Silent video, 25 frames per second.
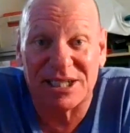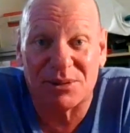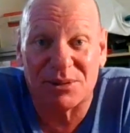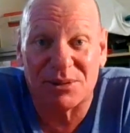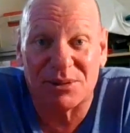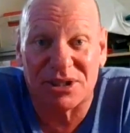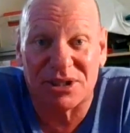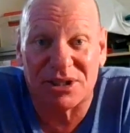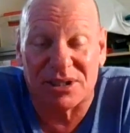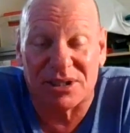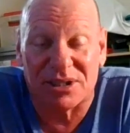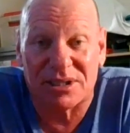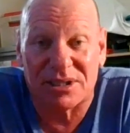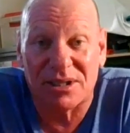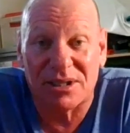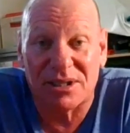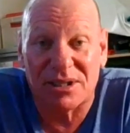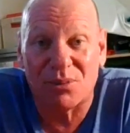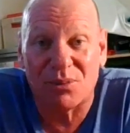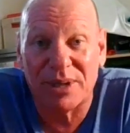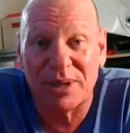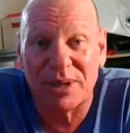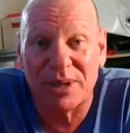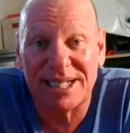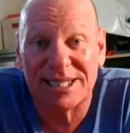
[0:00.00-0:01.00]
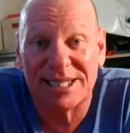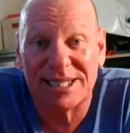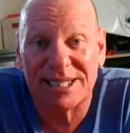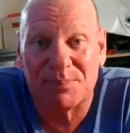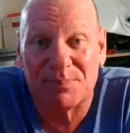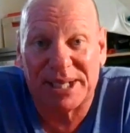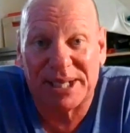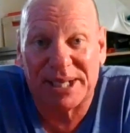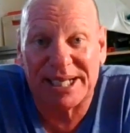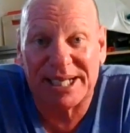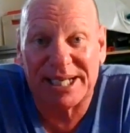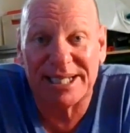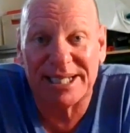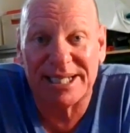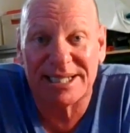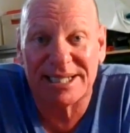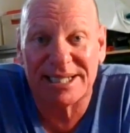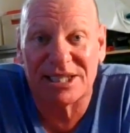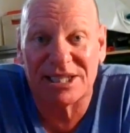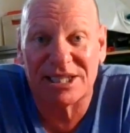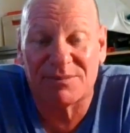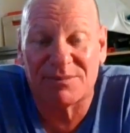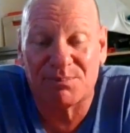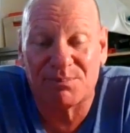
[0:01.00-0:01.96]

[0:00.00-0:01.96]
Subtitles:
questions. Read the bloody